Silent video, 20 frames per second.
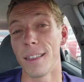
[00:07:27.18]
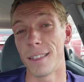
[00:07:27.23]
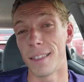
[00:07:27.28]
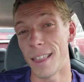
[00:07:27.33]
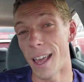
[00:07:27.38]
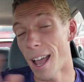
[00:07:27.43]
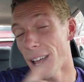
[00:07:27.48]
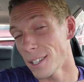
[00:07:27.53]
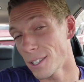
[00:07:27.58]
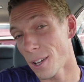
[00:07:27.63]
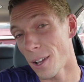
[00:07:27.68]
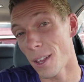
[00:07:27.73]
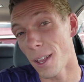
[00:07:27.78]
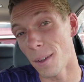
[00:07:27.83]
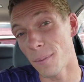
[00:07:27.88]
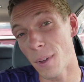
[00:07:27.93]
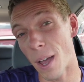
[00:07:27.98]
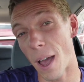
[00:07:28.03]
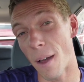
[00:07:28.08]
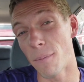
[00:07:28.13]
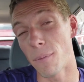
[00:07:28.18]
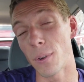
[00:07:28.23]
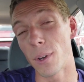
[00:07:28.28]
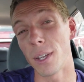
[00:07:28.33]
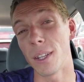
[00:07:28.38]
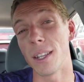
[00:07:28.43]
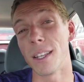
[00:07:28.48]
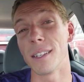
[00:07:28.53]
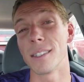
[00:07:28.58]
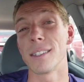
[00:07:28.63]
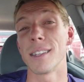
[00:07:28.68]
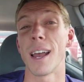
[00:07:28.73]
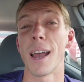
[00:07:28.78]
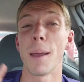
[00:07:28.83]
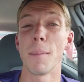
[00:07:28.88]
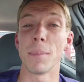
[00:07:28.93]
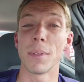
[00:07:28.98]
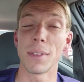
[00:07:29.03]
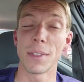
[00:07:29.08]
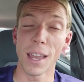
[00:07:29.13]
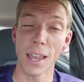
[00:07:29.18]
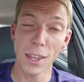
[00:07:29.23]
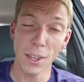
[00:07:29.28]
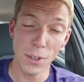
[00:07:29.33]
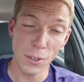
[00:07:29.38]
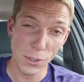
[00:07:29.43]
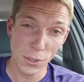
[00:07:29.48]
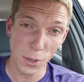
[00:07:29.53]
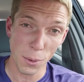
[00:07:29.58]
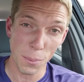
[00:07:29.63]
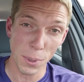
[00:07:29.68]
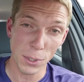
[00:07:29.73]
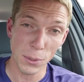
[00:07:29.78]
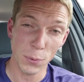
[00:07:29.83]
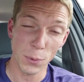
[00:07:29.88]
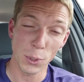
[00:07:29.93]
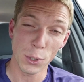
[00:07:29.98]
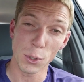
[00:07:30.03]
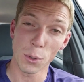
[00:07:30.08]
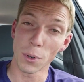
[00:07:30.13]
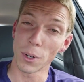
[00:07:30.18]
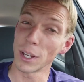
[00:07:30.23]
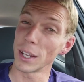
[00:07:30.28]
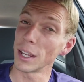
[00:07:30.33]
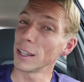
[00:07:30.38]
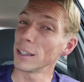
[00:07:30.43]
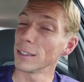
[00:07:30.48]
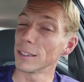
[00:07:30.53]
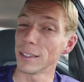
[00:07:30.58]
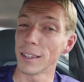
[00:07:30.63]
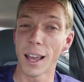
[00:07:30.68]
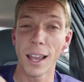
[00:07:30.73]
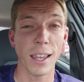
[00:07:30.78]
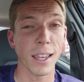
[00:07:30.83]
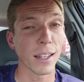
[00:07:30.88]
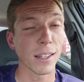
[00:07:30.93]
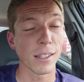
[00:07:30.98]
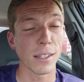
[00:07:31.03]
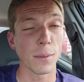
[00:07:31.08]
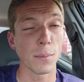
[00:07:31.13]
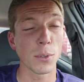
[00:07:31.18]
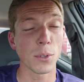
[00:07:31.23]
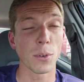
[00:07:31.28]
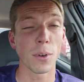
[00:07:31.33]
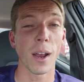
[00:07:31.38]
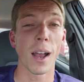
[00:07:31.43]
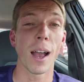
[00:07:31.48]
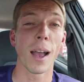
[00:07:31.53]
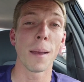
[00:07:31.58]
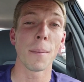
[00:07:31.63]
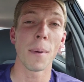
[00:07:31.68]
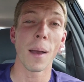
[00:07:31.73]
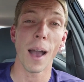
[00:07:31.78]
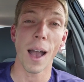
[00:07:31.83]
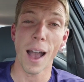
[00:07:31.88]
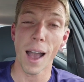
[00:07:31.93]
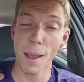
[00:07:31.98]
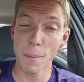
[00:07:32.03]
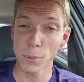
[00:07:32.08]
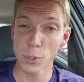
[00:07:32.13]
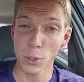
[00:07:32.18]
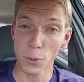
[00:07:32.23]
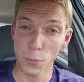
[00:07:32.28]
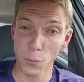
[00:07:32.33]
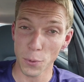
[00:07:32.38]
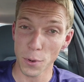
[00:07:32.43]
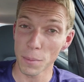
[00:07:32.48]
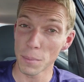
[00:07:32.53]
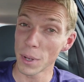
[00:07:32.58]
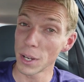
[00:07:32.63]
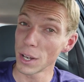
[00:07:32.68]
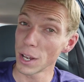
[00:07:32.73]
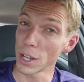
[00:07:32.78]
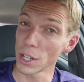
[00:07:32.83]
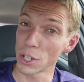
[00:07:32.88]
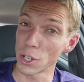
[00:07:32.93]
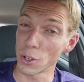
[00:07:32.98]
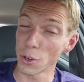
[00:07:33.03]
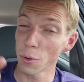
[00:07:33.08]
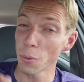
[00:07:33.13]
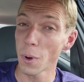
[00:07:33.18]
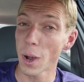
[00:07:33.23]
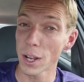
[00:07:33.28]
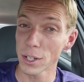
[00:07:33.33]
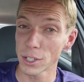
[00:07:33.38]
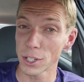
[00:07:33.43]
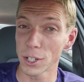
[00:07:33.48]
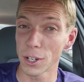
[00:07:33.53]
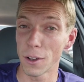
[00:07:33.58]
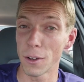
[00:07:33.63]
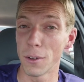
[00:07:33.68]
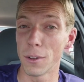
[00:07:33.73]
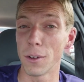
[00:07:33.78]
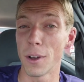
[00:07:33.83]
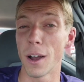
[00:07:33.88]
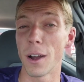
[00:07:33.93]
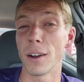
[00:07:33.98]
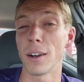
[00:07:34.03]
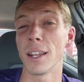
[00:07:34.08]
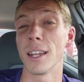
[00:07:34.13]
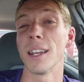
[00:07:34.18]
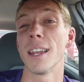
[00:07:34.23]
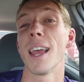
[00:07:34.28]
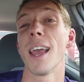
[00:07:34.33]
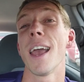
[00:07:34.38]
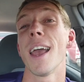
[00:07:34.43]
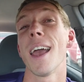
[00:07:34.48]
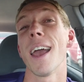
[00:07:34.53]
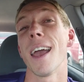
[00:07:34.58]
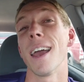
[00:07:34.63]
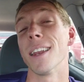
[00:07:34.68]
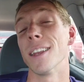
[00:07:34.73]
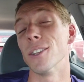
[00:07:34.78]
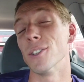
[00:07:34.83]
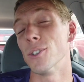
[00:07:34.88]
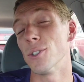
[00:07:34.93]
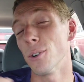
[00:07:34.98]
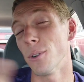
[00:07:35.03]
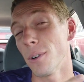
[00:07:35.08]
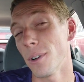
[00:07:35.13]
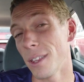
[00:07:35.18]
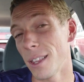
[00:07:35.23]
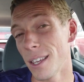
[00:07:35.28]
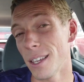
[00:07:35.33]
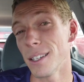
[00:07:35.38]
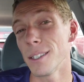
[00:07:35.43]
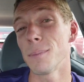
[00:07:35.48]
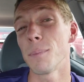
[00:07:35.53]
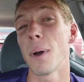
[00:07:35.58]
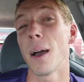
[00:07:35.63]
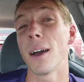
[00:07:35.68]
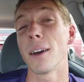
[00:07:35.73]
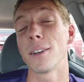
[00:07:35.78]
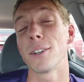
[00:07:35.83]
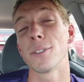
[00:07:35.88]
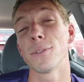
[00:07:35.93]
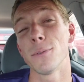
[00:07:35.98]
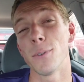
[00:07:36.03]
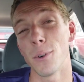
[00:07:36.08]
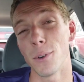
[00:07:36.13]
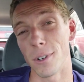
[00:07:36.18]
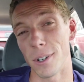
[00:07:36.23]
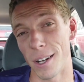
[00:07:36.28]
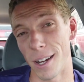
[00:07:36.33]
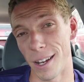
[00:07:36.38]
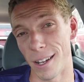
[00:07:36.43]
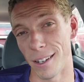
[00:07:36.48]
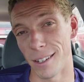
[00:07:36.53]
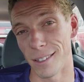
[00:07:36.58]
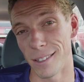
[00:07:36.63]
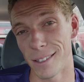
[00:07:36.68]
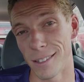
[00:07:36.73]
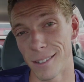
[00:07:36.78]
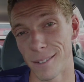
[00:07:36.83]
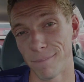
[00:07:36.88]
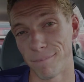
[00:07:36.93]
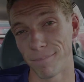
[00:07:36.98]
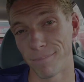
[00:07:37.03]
That's all I've got for you this time. Thank you so much for joining. Like and subscribe. I'm Joel Freeman. You're watching Wholehearted, and enjoy these putter forehands.